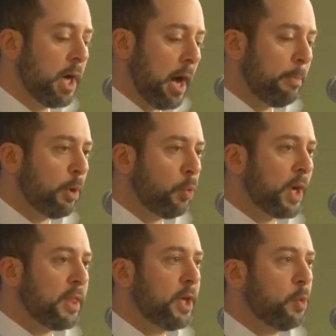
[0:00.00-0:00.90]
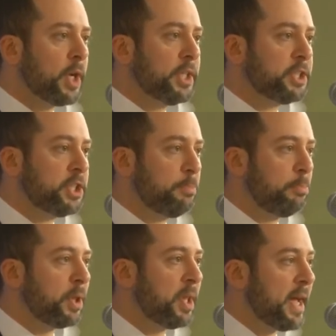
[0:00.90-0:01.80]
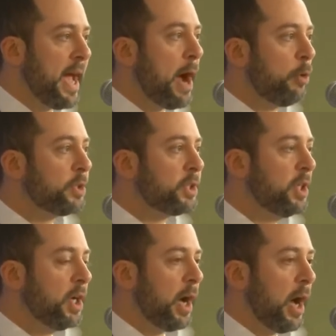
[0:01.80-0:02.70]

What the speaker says: But what I think we're going to see play out